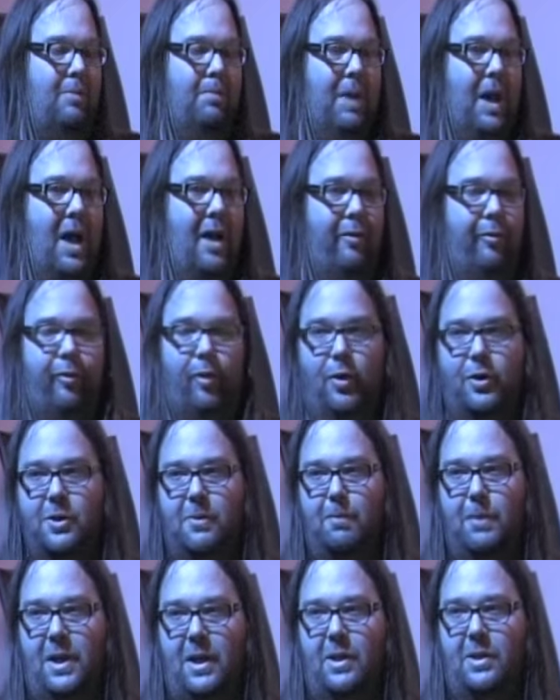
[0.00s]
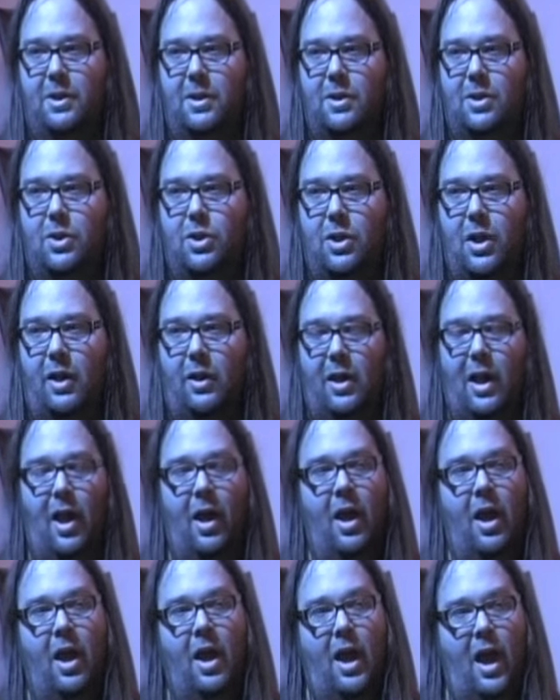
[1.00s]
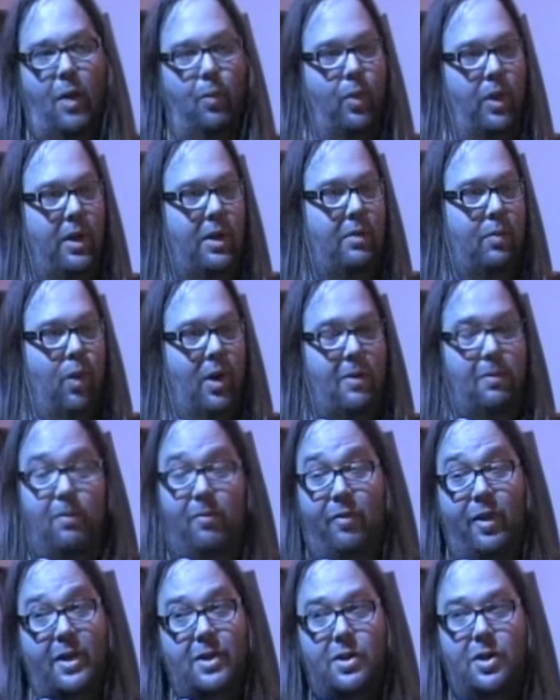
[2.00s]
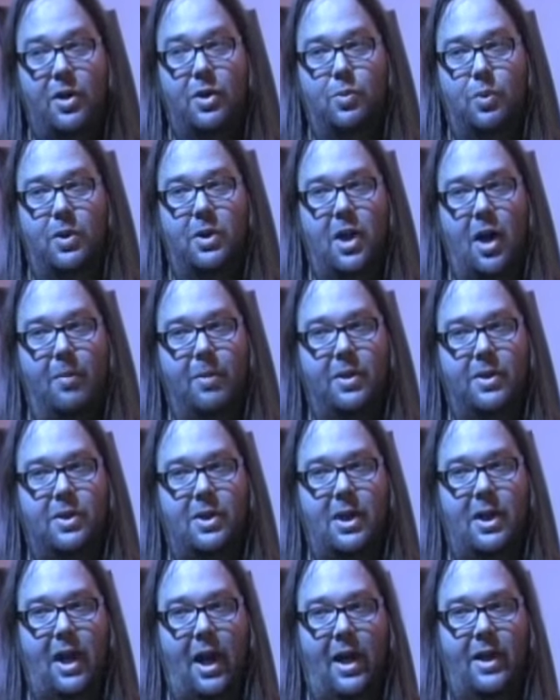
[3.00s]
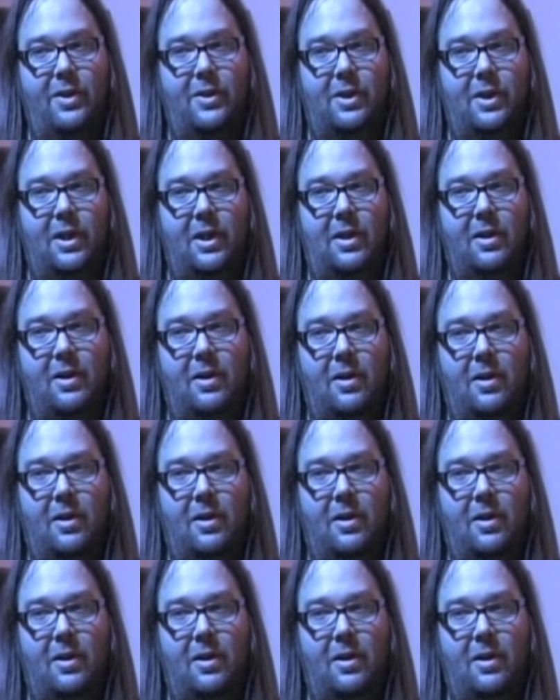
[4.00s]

He'd buy frozen pizzas and shit like that. And when, when visitors would come to see Gacy,